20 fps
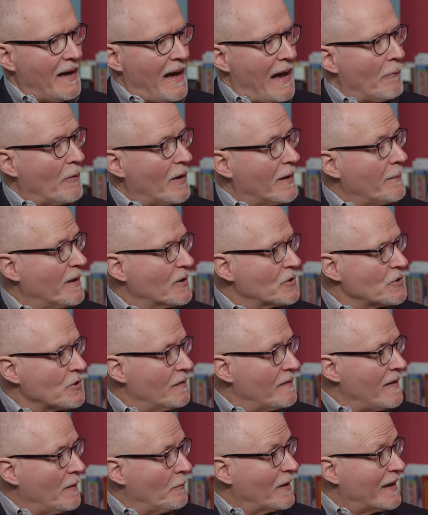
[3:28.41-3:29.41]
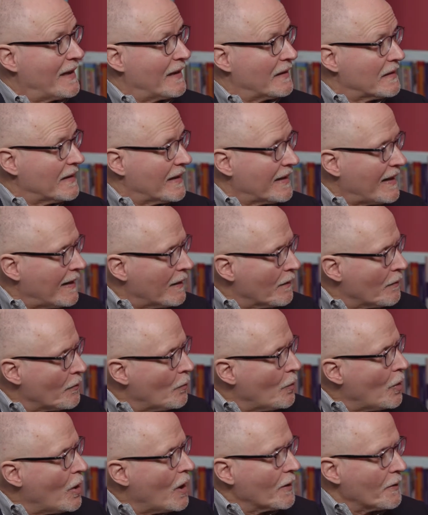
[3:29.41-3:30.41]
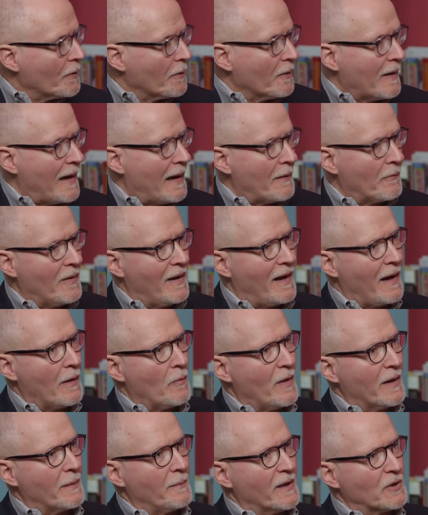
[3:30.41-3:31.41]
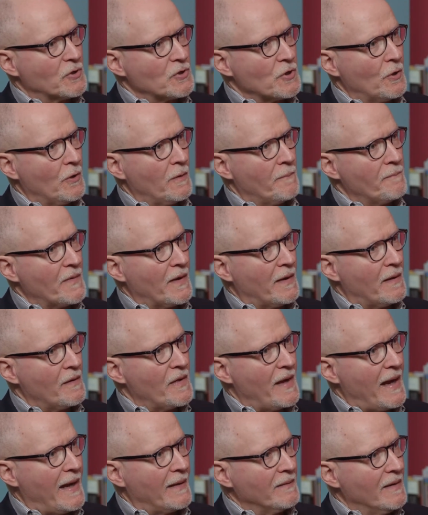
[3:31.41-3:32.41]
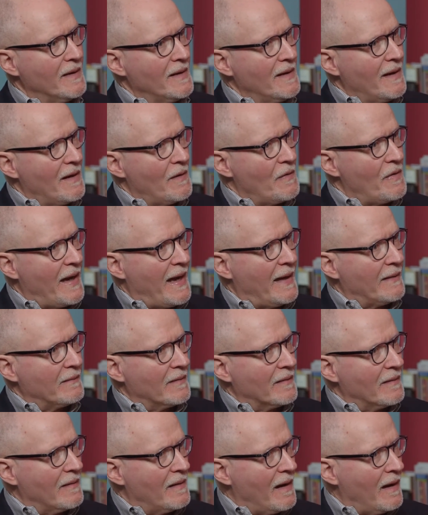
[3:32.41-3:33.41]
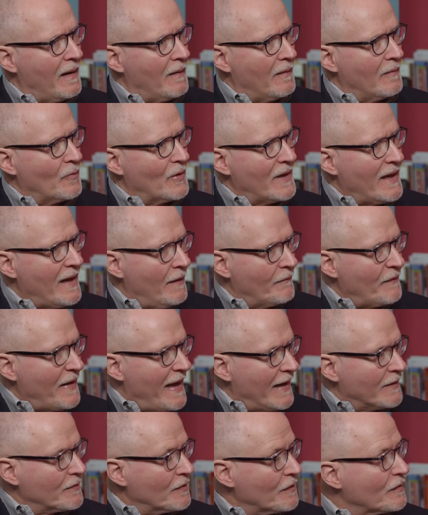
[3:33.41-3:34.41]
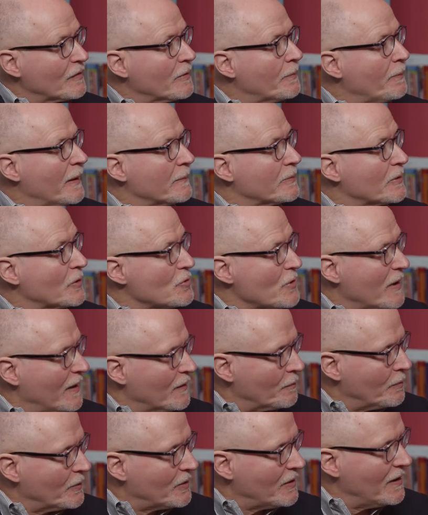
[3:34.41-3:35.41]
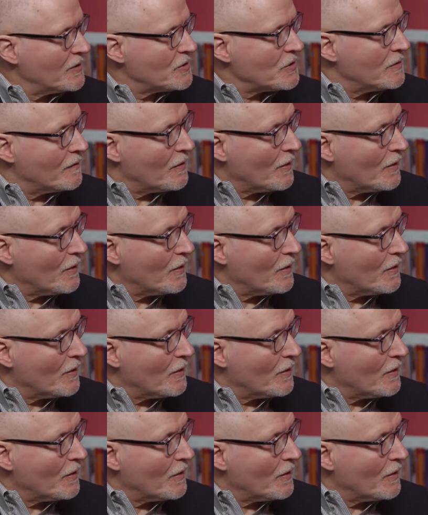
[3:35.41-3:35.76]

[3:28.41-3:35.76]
I want to make sure that we get let out of the water. I want to make sure that we have access to public transportation.